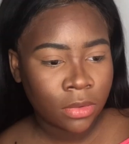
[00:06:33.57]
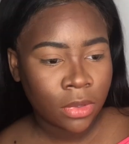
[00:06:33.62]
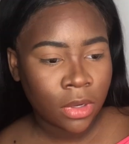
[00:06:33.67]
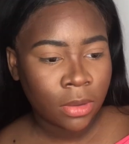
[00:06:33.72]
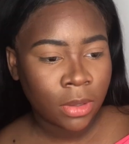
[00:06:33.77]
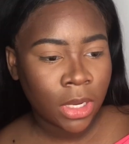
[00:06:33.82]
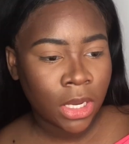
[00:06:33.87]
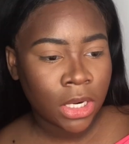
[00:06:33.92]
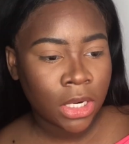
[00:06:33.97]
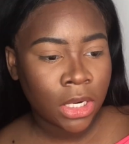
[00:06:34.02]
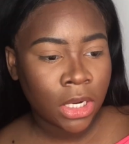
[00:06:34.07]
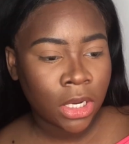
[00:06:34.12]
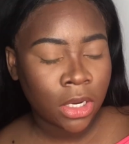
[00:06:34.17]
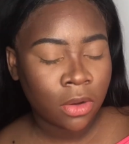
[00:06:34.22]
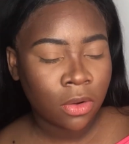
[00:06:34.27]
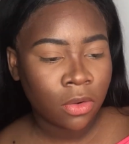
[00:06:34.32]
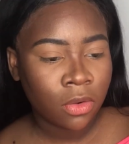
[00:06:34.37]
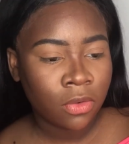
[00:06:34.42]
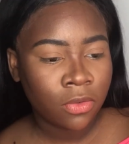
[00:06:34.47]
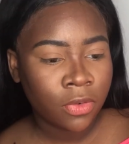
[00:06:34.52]
kind of like
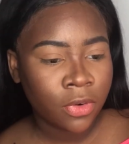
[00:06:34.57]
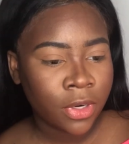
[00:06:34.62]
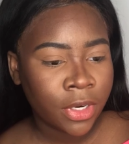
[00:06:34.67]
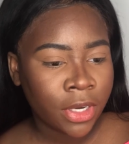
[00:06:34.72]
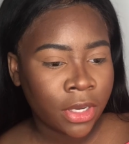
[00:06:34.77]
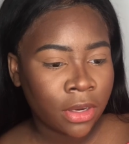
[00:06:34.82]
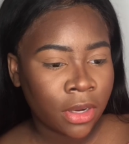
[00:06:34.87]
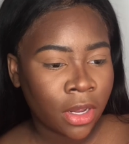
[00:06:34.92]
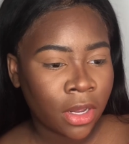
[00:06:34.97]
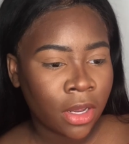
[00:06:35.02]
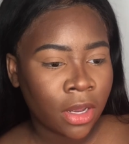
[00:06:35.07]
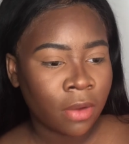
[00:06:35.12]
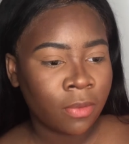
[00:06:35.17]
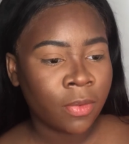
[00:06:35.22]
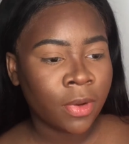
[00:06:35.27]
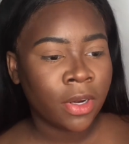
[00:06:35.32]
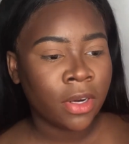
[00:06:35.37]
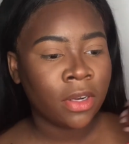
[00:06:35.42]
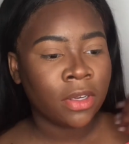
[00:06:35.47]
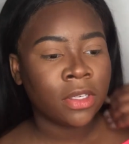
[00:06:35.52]
over it. Like, I'm
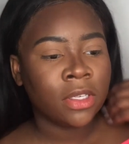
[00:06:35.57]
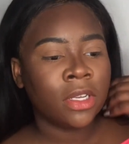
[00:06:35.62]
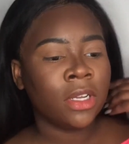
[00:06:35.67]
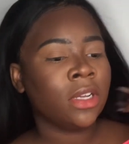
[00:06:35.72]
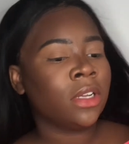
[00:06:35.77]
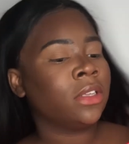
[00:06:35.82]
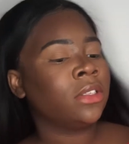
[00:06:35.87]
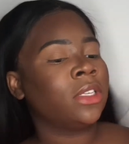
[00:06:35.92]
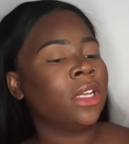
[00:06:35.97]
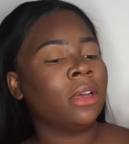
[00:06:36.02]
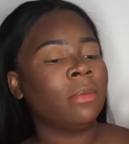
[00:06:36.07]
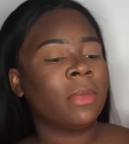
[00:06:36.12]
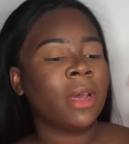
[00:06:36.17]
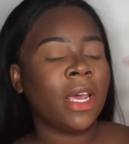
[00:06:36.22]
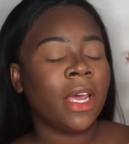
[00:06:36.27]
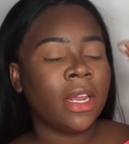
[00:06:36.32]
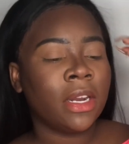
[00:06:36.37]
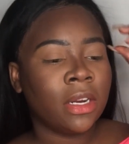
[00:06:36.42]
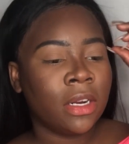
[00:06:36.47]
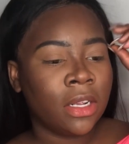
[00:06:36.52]
ready to take my
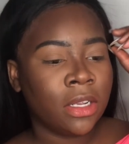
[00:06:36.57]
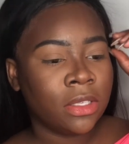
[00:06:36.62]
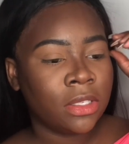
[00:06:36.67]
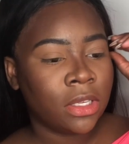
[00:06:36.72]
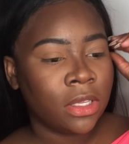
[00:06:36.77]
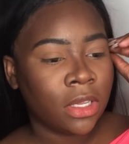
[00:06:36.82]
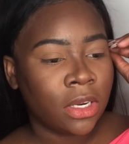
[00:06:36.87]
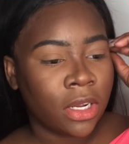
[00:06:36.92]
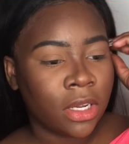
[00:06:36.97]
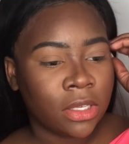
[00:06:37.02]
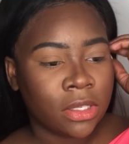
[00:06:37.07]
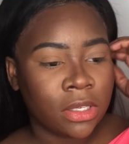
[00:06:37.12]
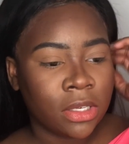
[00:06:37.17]
editing to the next